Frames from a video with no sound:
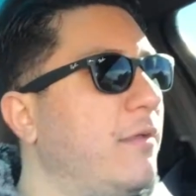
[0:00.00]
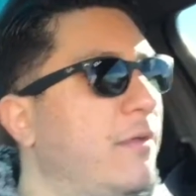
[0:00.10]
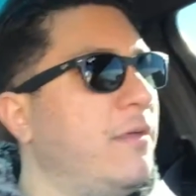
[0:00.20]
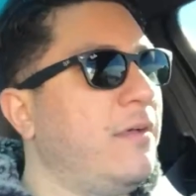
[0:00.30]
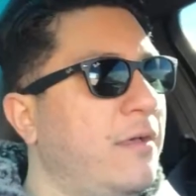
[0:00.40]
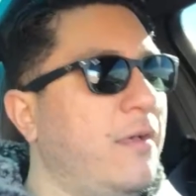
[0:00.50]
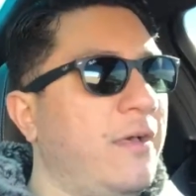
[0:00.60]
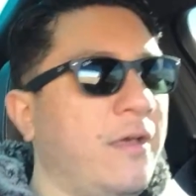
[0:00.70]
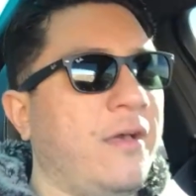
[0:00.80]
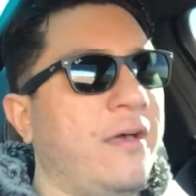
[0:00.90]

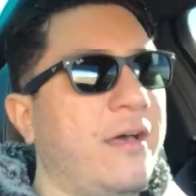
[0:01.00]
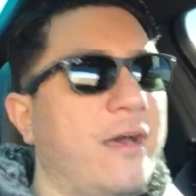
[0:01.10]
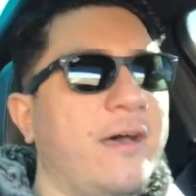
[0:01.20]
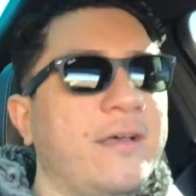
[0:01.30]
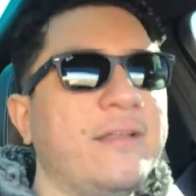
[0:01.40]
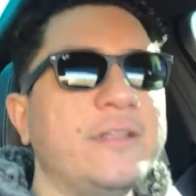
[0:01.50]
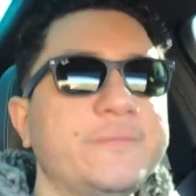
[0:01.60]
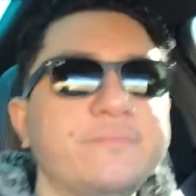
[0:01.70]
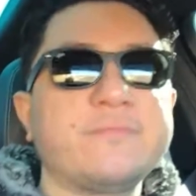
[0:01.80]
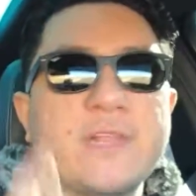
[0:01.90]
Ugh.
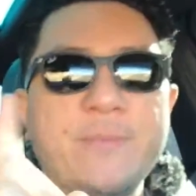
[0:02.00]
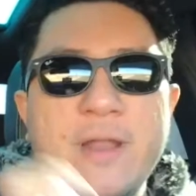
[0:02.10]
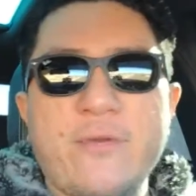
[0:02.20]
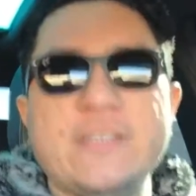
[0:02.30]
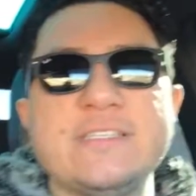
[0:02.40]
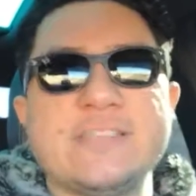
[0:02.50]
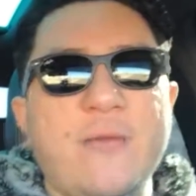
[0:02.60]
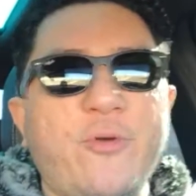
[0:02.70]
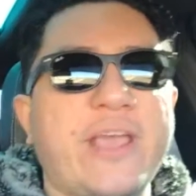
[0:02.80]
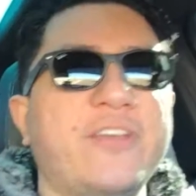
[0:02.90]
But I went to
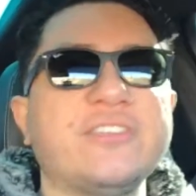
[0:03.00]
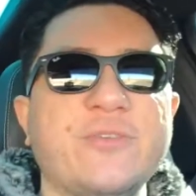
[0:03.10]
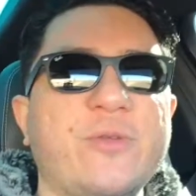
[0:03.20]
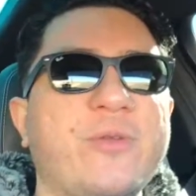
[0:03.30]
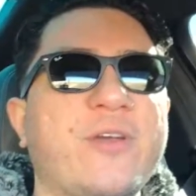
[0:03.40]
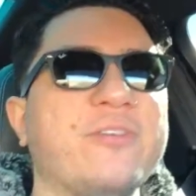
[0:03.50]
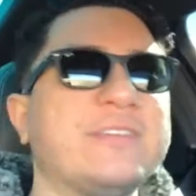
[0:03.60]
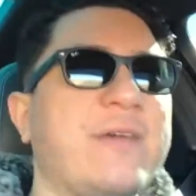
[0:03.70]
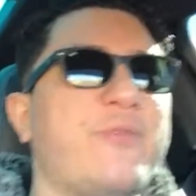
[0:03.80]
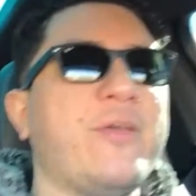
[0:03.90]
Subway. Usually when we go to
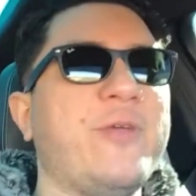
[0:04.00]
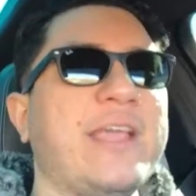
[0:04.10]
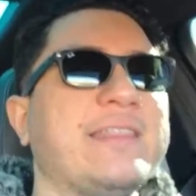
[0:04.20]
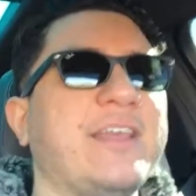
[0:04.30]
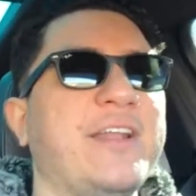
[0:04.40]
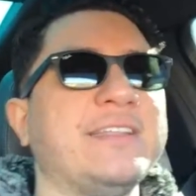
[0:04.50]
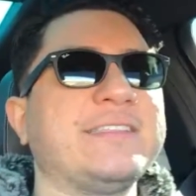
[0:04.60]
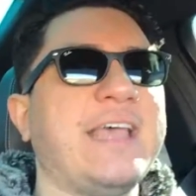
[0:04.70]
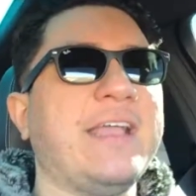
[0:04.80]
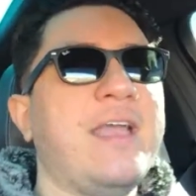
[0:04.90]
Subway, we get there and
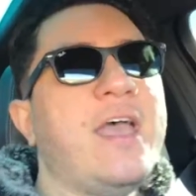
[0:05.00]
it's like,